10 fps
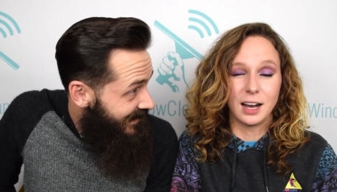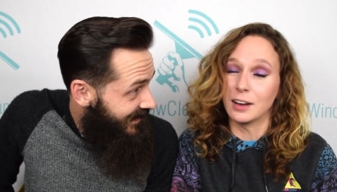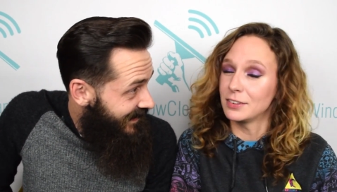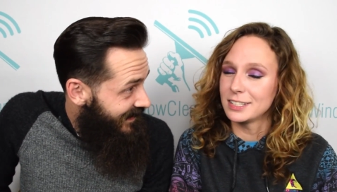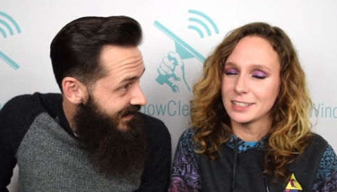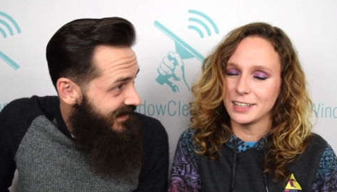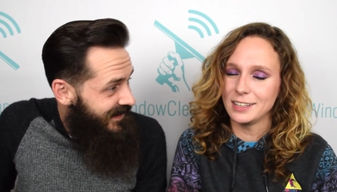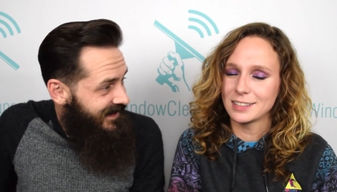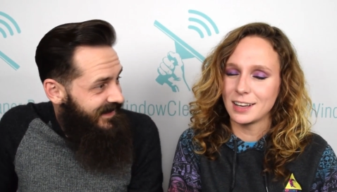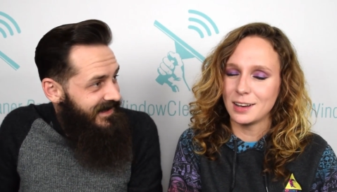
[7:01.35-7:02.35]
Speaker 1: obviously,
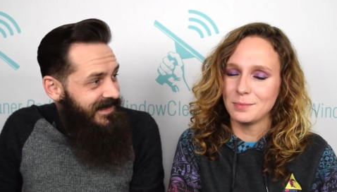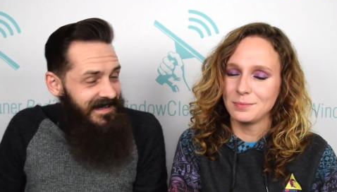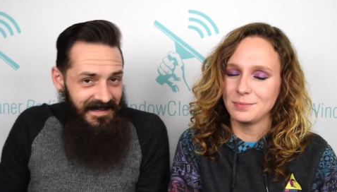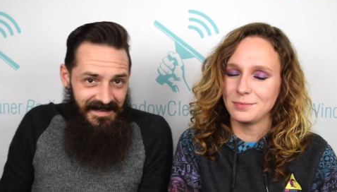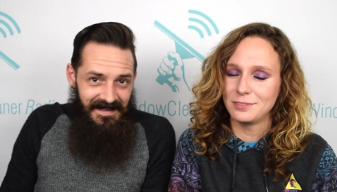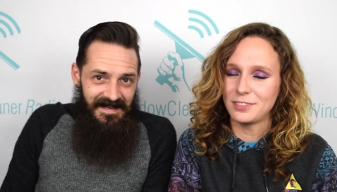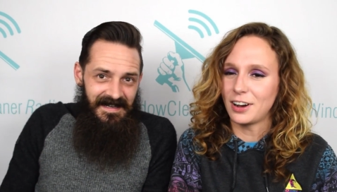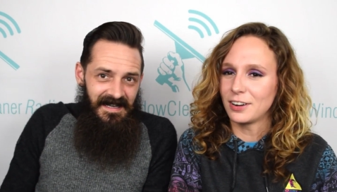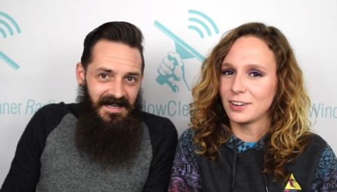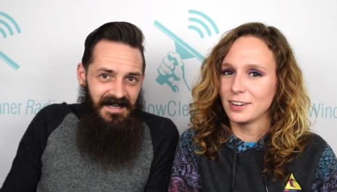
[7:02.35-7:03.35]
he's come
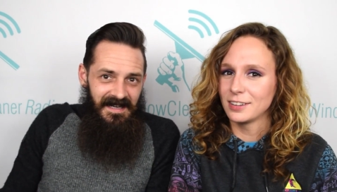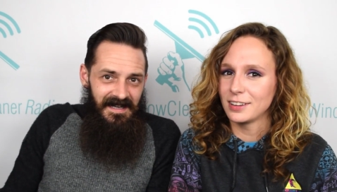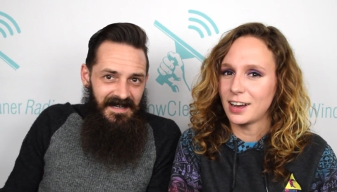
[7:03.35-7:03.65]
far,